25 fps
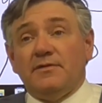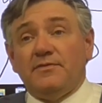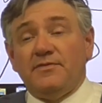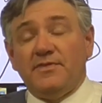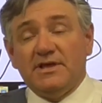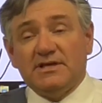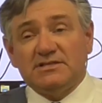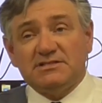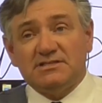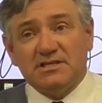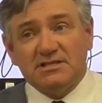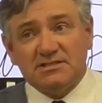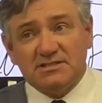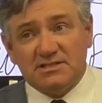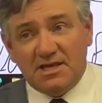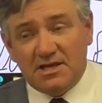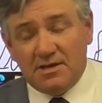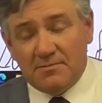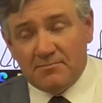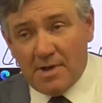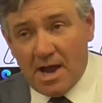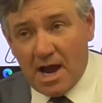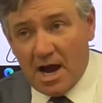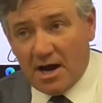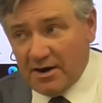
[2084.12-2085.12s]
This is the
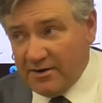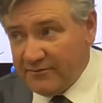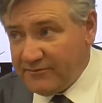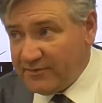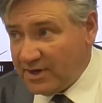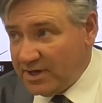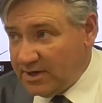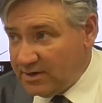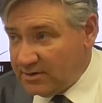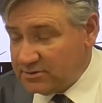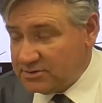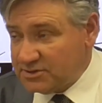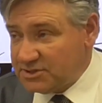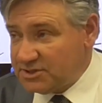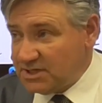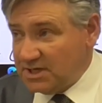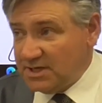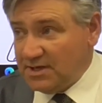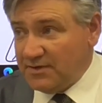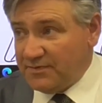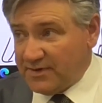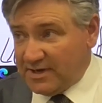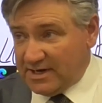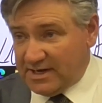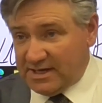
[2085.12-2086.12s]
amount of
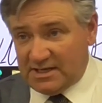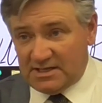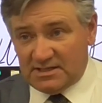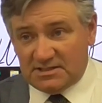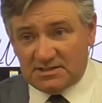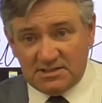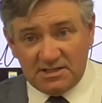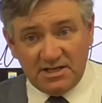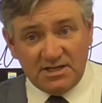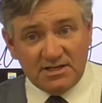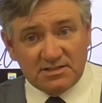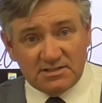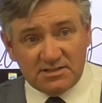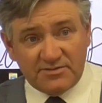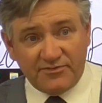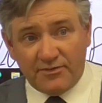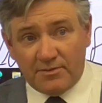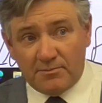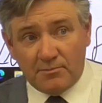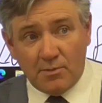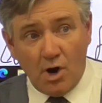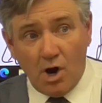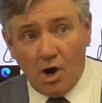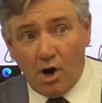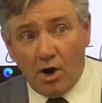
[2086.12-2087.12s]
energy that exists
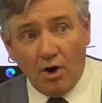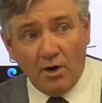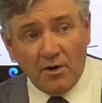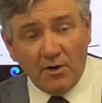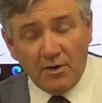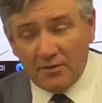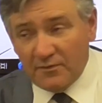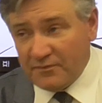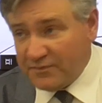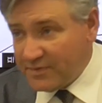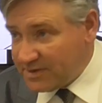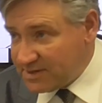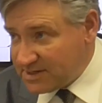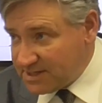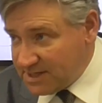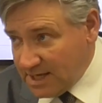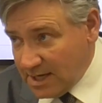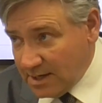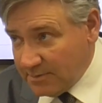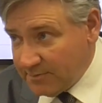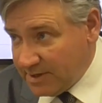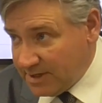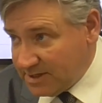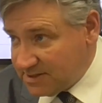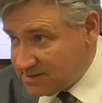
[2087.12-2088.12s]
from all of the
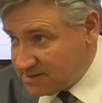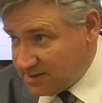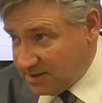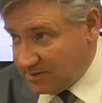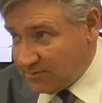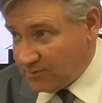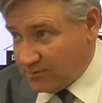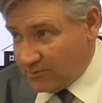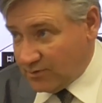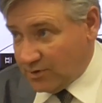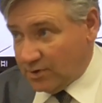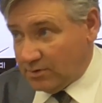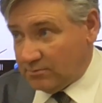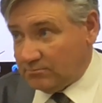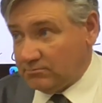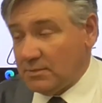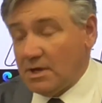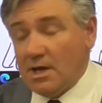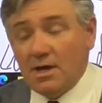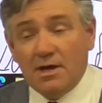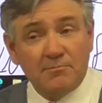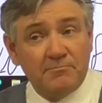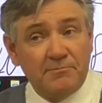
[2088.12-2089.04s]
Timmys in the room.